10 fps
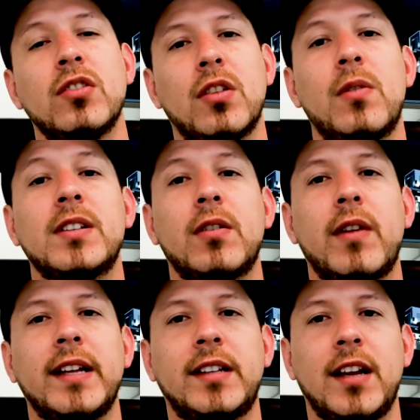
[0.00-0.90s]
So that was a
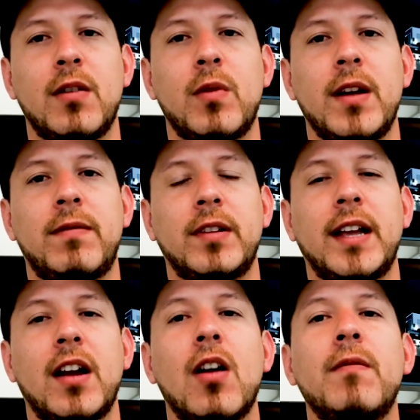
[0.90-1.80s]
great takeaway
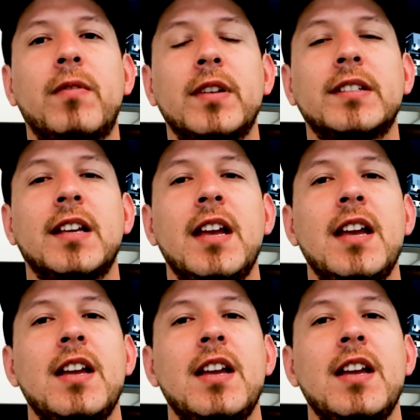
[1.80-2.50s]
from that conference.